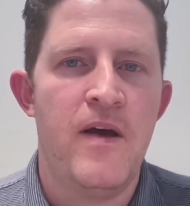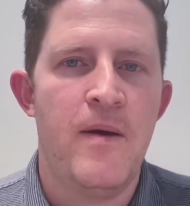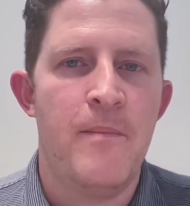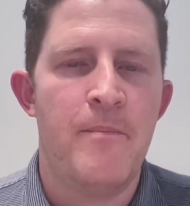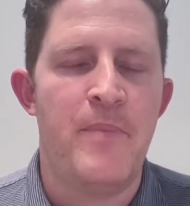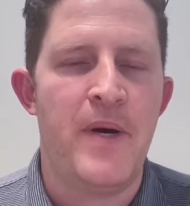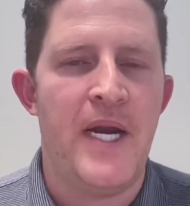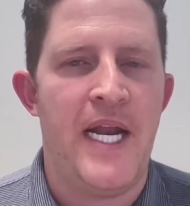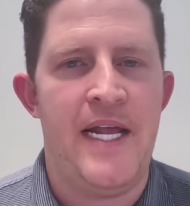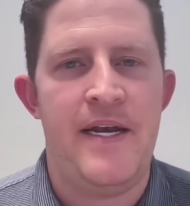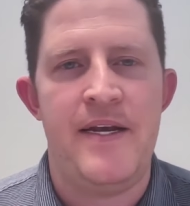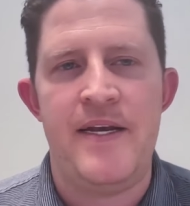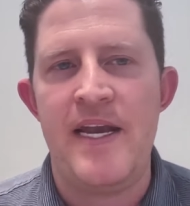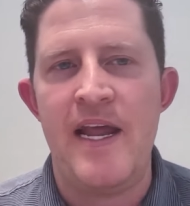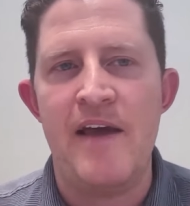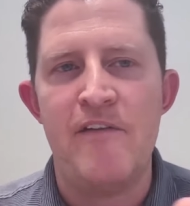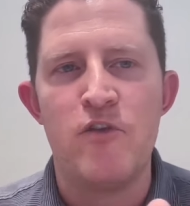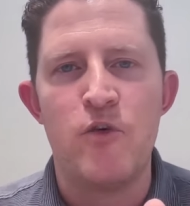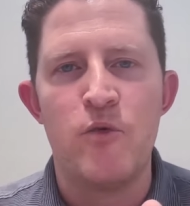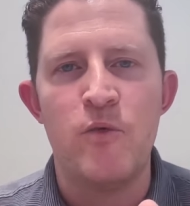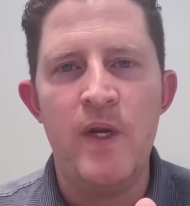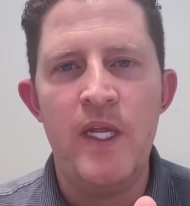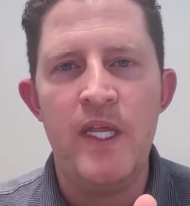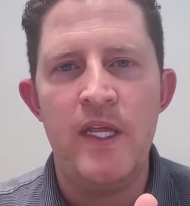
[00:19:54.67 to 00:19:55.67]
but had
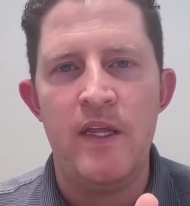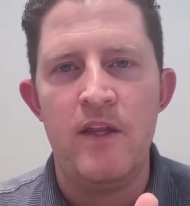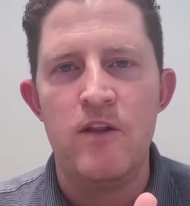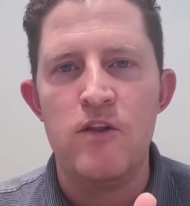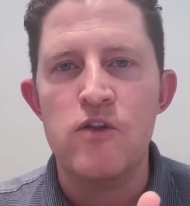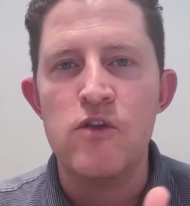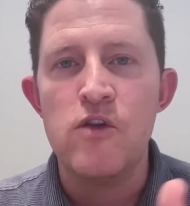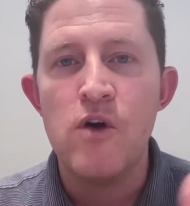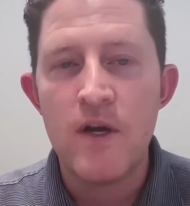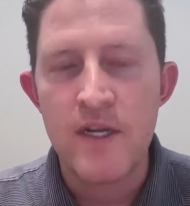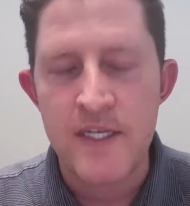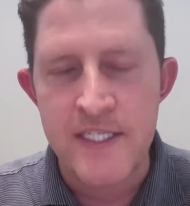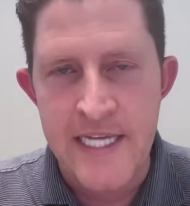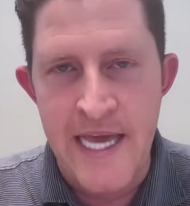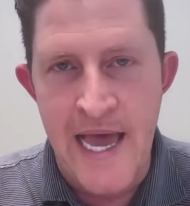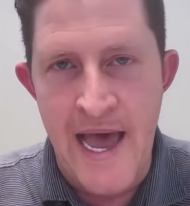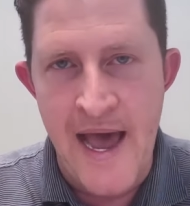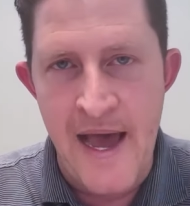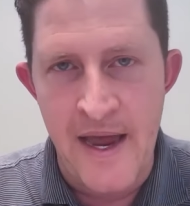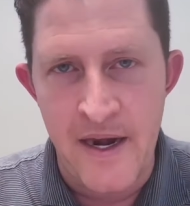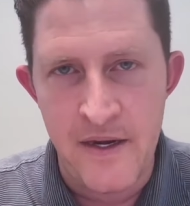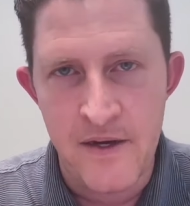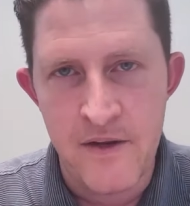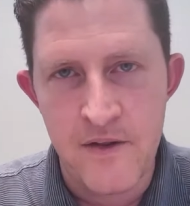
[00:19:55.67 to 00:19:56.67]
never really looked
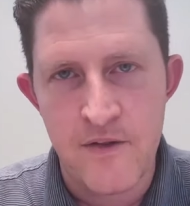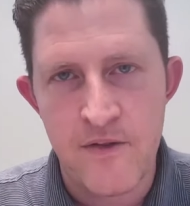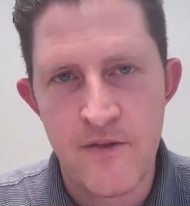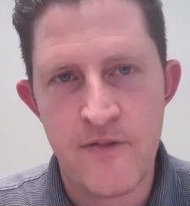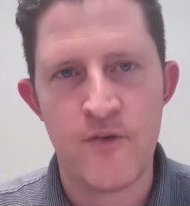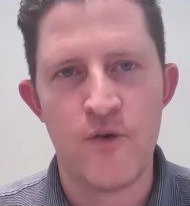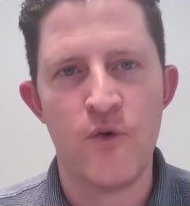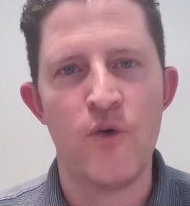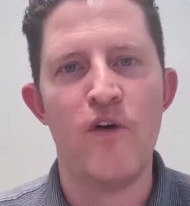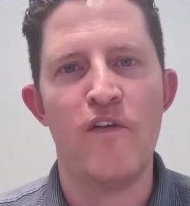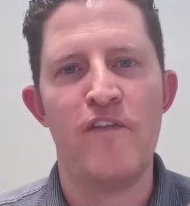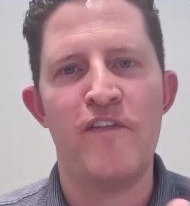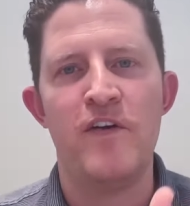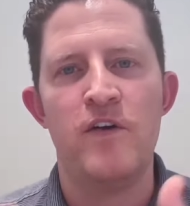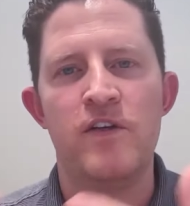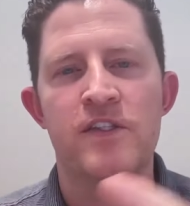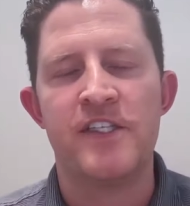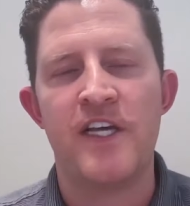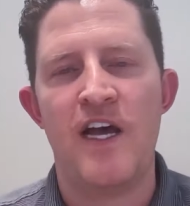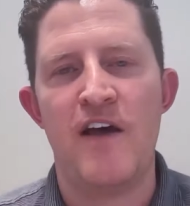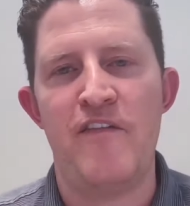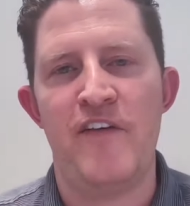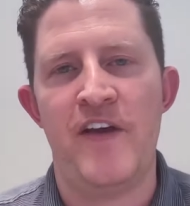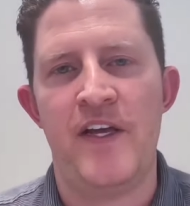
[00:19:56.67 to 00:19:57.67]
at through a
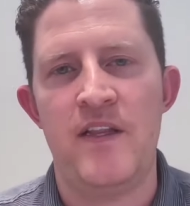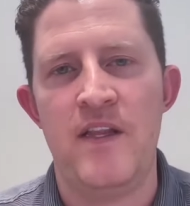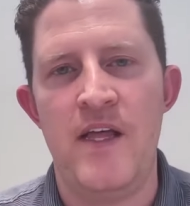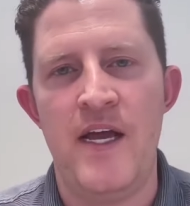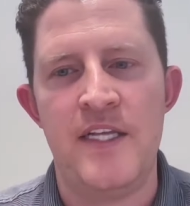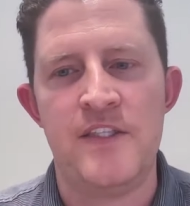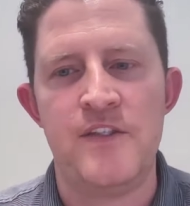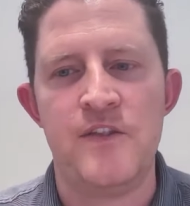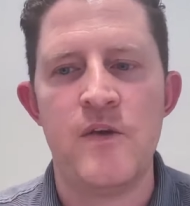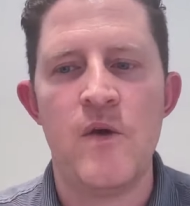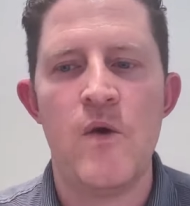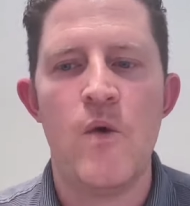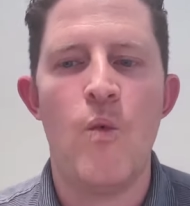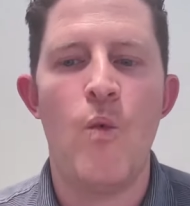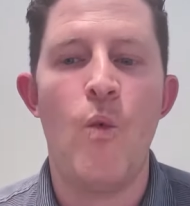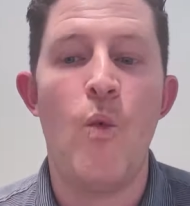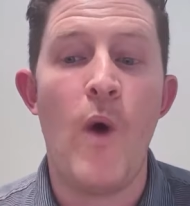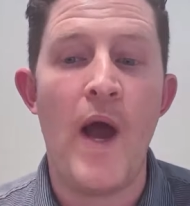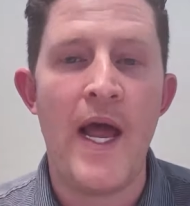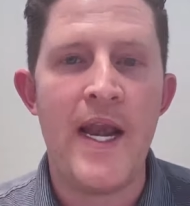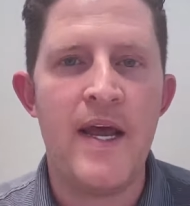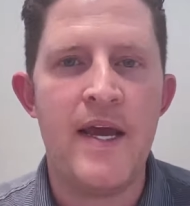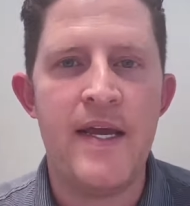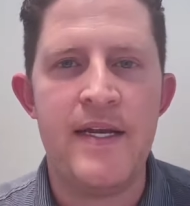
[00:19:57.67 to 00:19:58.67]
philosophic lens.
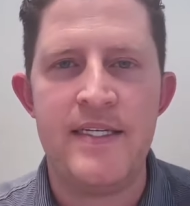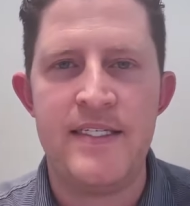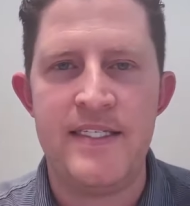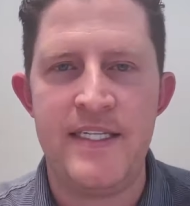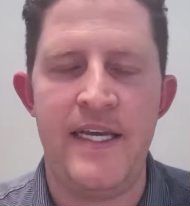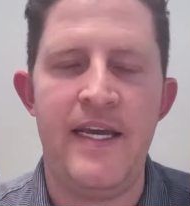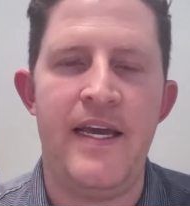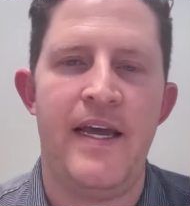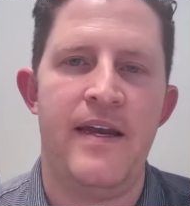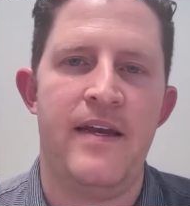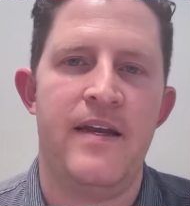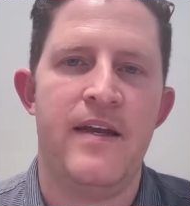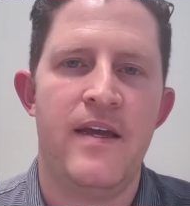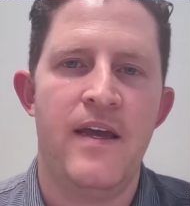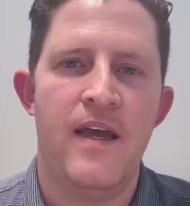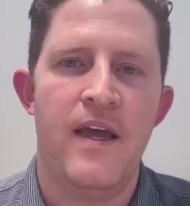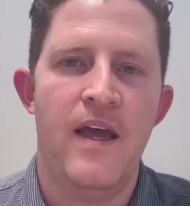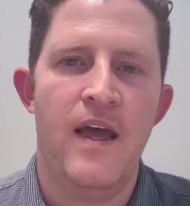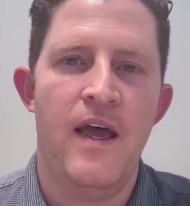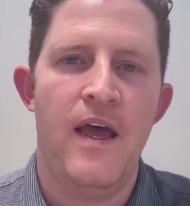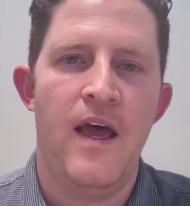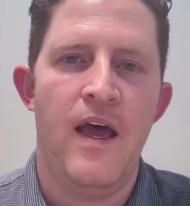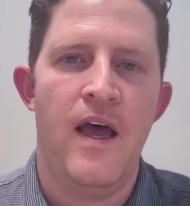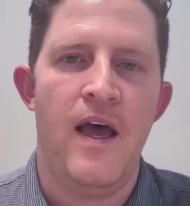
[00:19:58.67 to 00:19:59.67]
When I did,
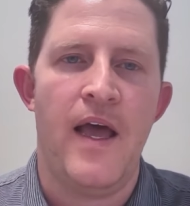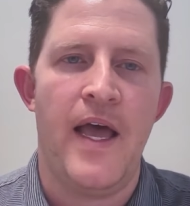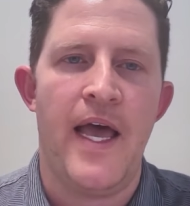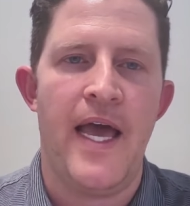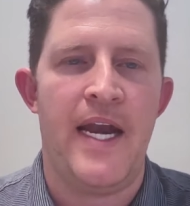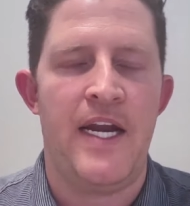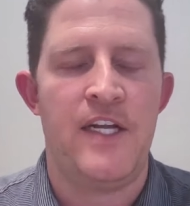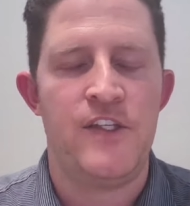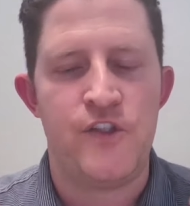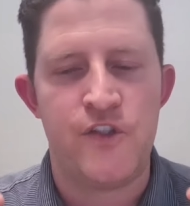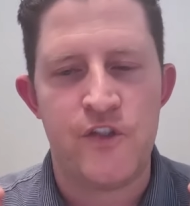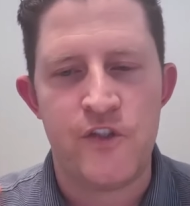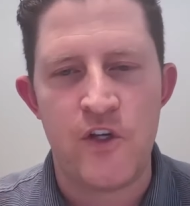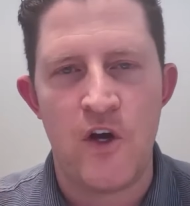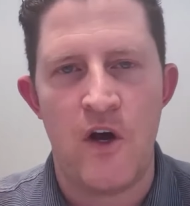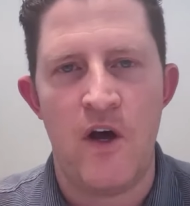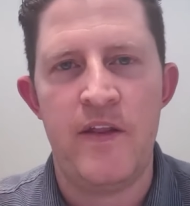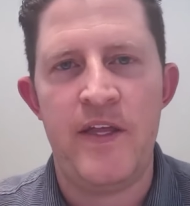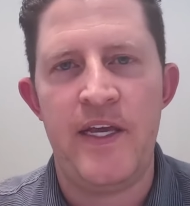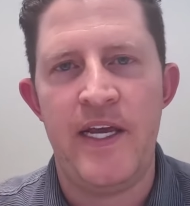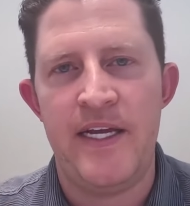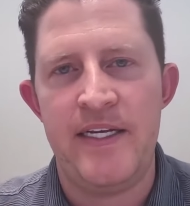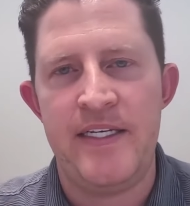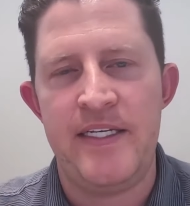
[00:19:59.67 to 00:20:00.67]
and I saw
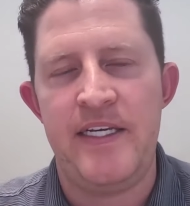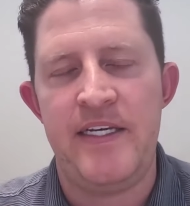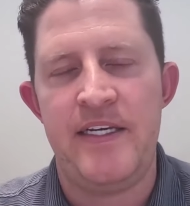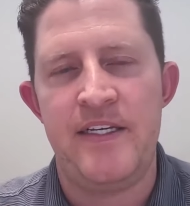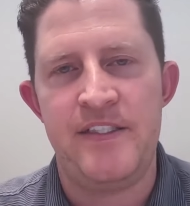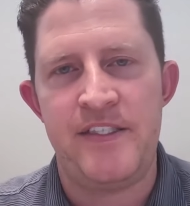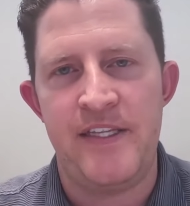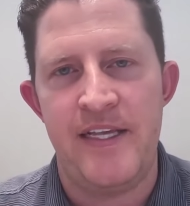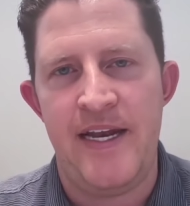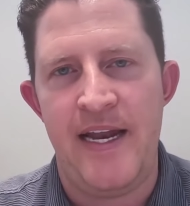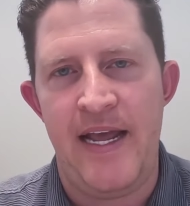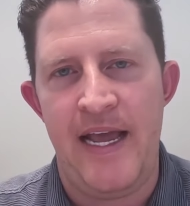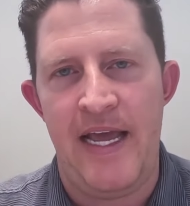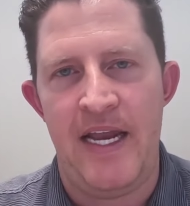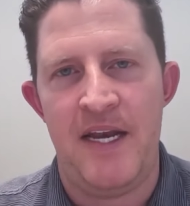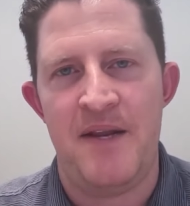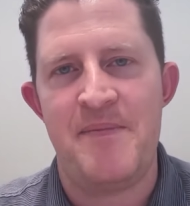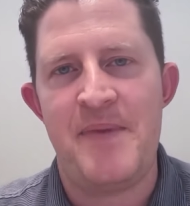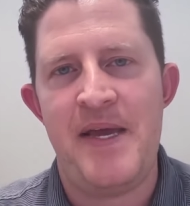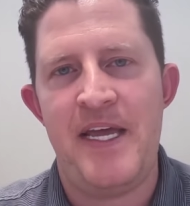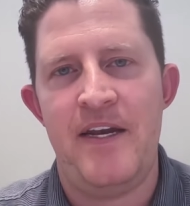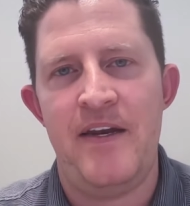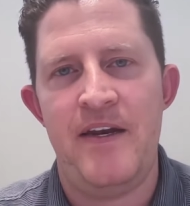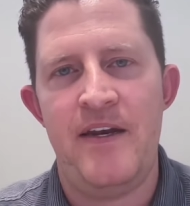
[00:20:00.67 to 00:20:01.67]
the ideas that
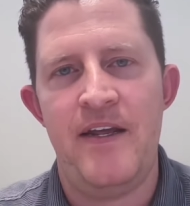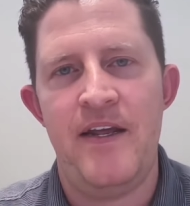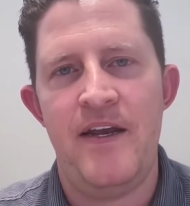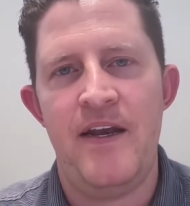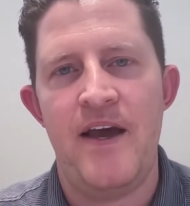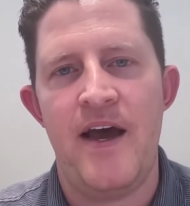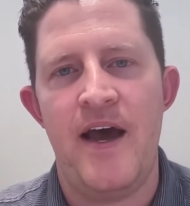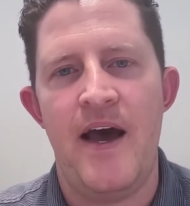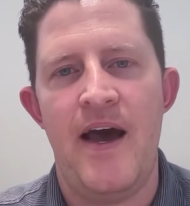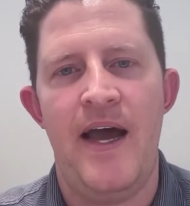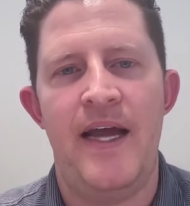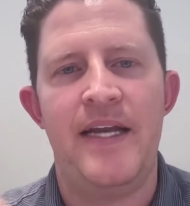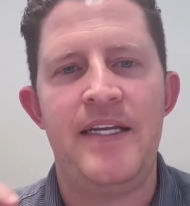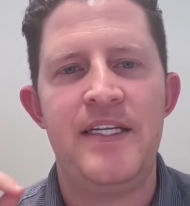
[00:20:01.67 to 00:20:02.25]
animated it, I